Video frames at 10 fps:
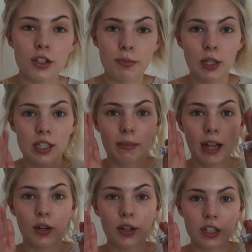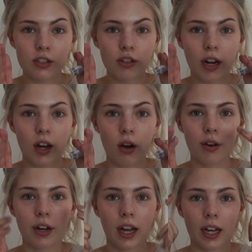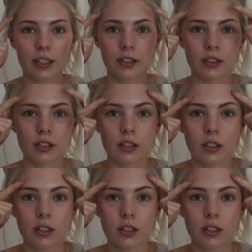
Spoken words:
just because I'm like looking straight on and